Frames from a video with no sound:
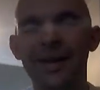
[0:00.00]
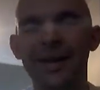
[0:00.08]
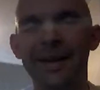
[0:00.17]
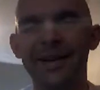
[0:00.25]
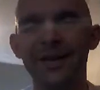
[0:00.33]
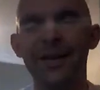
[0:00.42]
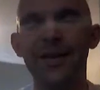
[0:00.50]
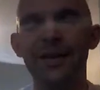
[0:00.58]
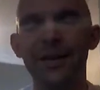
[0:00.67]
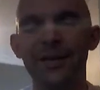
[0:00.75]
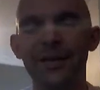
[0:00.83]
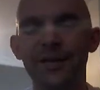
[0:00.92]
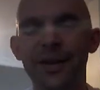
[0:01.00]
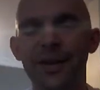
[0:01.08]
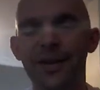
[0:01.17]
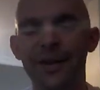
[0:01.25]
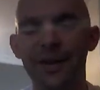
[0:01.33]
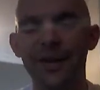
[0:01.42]
the... we should do a different
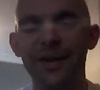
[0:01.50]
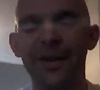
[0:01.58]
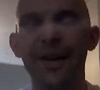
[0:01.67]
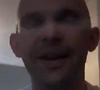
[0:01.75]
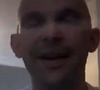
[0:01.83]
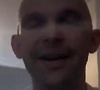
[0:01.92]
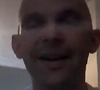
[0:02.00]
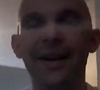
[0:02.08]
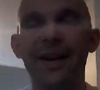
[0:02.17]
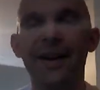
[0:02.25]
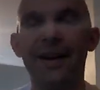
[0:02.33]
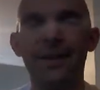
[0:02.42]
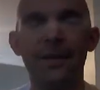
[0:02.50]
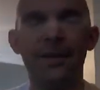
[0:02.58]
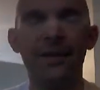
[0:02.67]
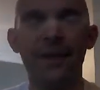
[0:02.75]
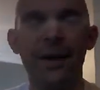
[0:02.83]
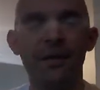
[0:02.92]
card here, because I'm
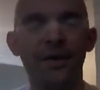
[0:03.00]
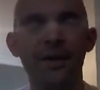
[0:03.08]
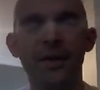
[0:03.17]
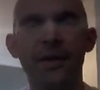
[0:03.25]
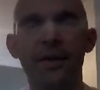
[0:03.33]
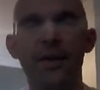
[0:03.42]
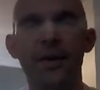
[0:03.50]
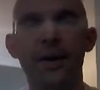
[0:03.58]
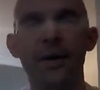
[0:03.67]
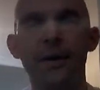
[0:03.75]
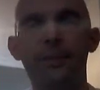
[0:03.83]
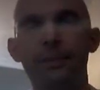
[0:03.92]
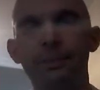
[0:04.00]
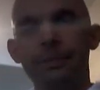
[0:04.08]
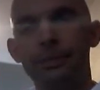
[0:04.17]
using that for another trick here.